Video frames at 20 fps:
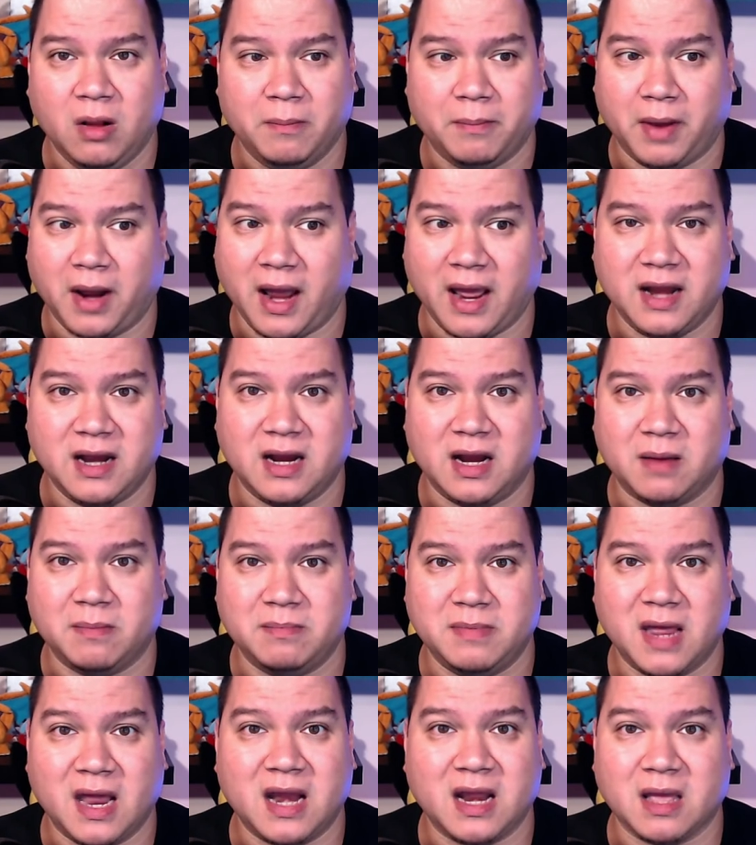But I ended up
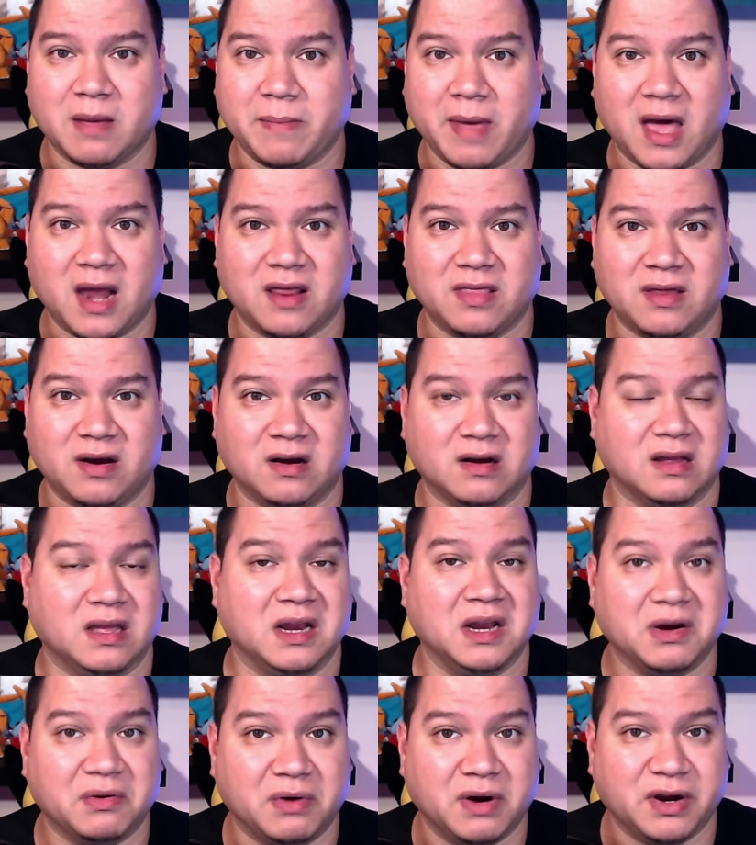netting them out of there and
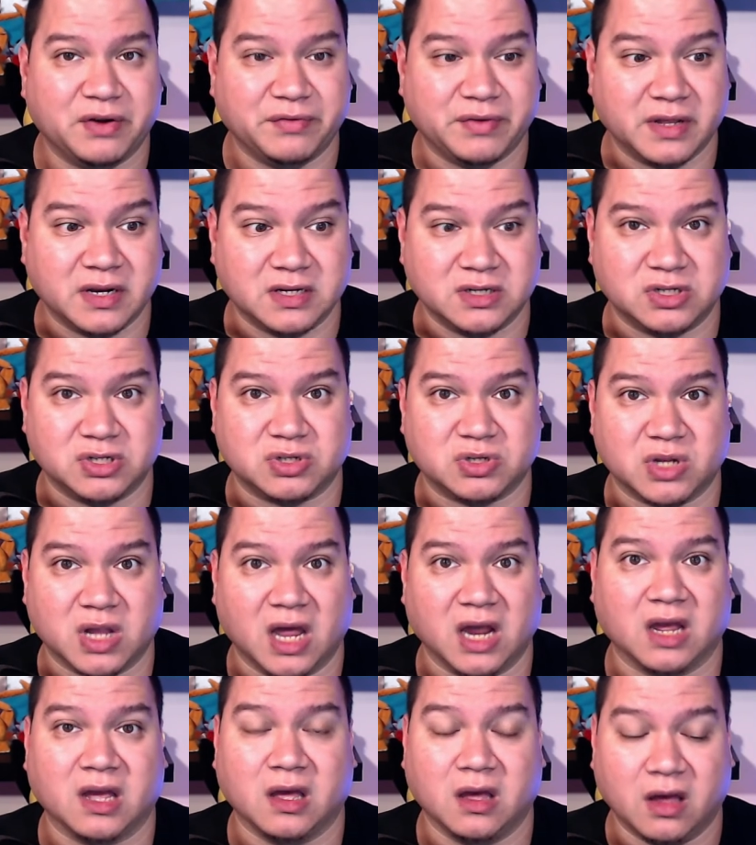getting rid of it, and just
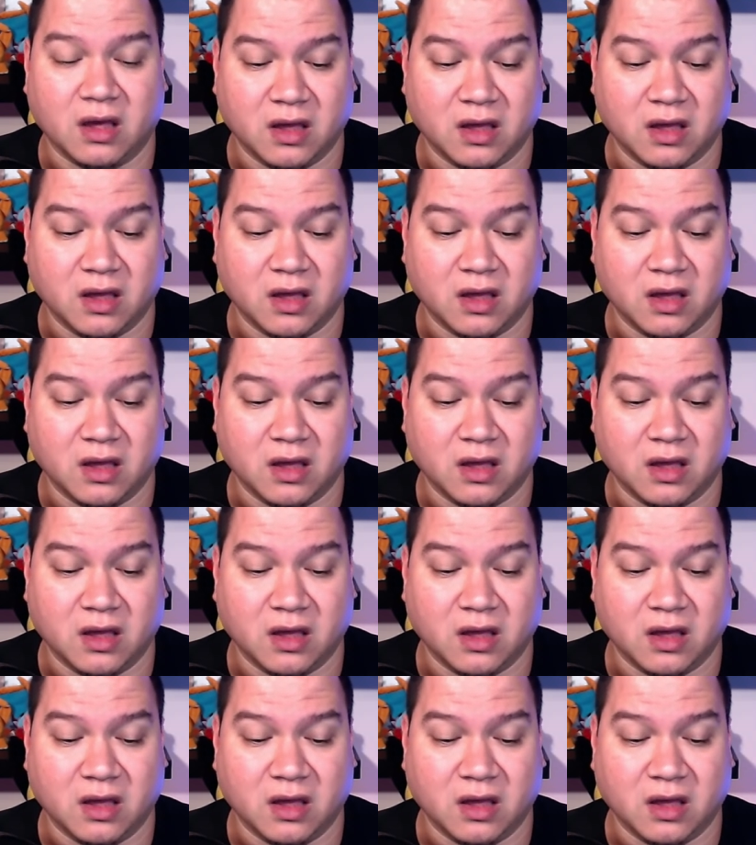like